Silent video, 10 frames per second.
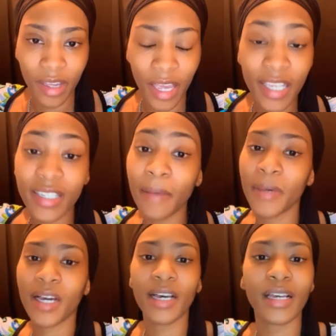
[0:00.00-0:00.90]
He said
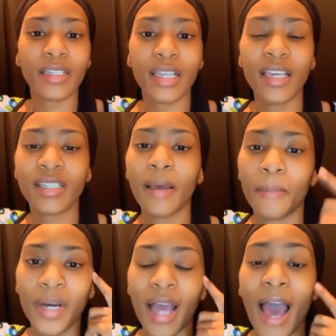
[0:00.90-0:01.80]
because he said,
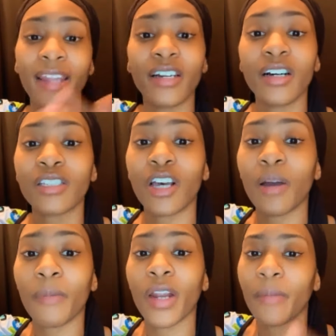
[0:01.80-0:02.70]
but I love
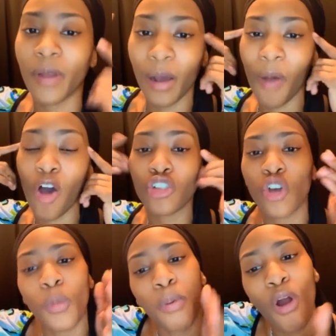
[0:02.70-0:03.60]
Tom Brady, but I'm
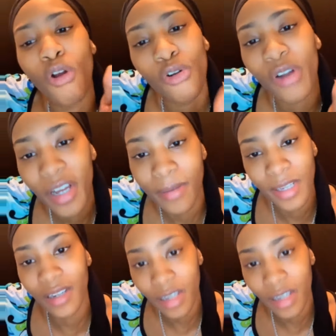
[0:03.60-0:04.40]
also programmed to